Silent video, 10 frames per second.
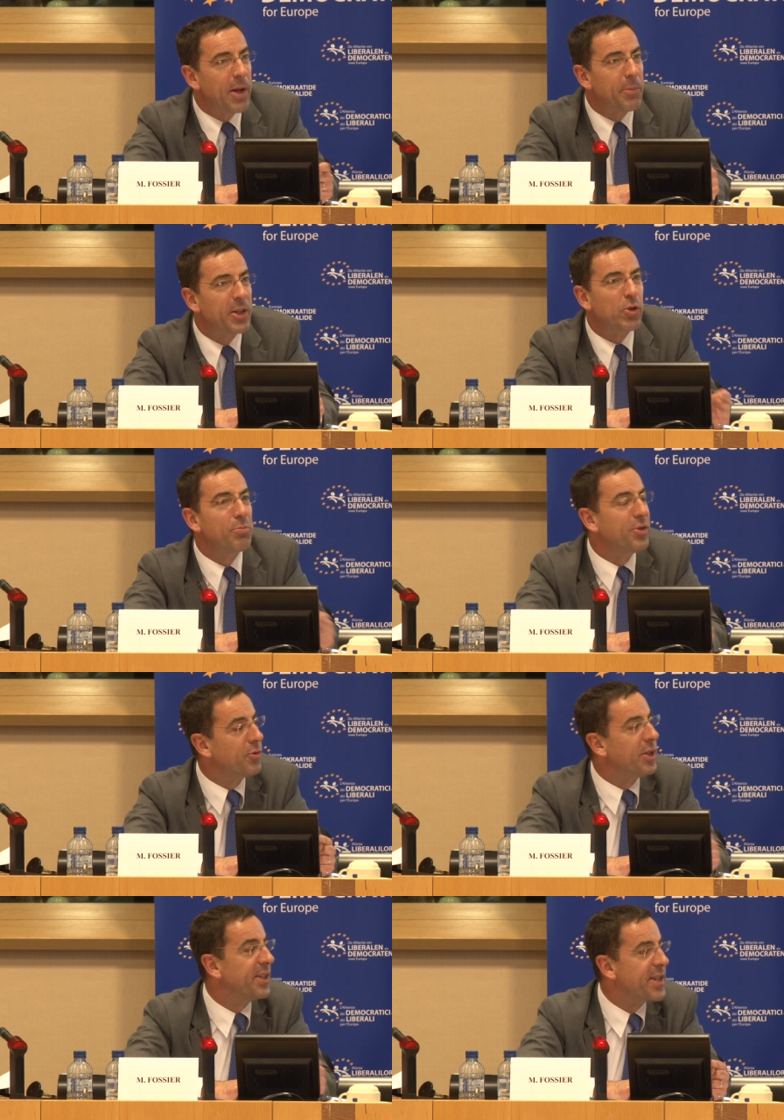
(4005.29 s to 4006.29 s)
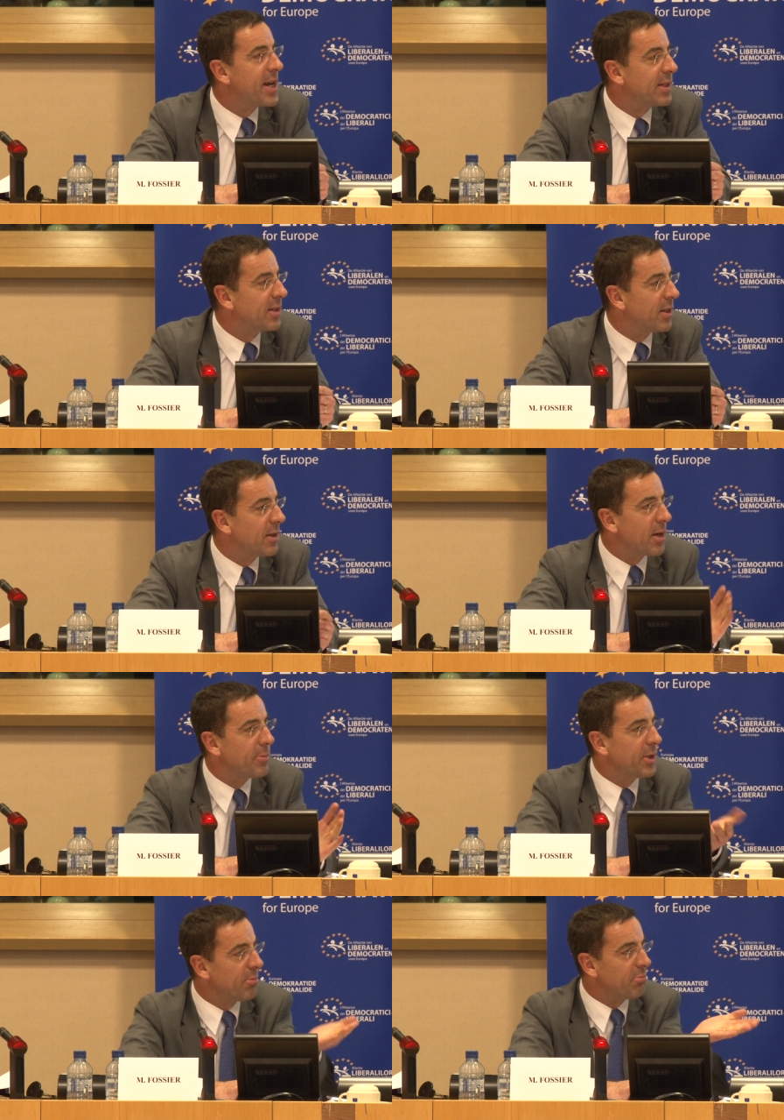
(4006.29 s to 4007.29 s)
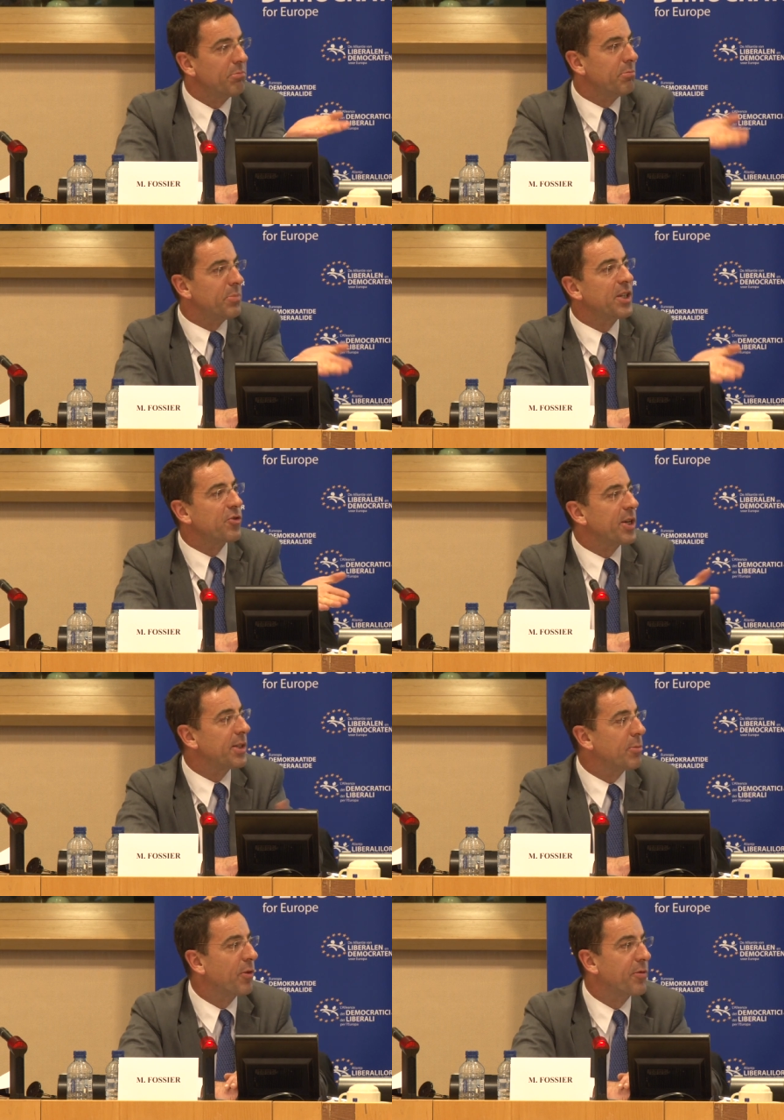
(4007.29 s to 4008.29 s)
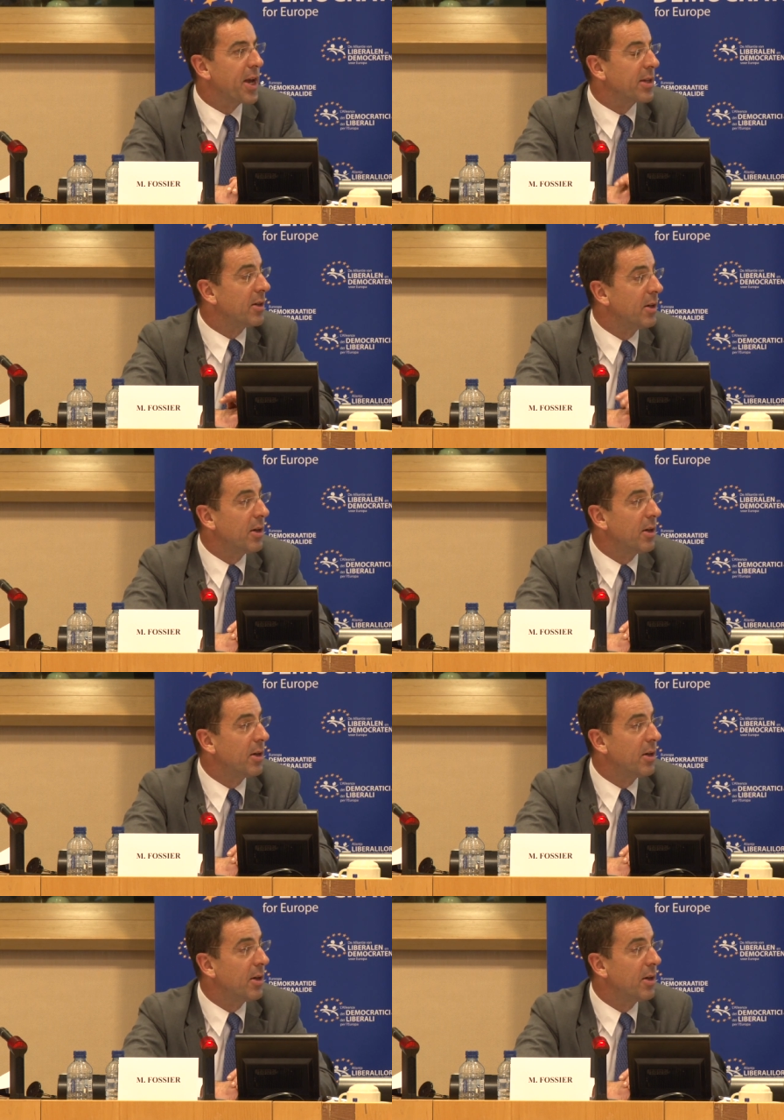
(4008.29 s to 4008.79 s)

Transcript: I mean, computing that and, I mean, being traceable for that.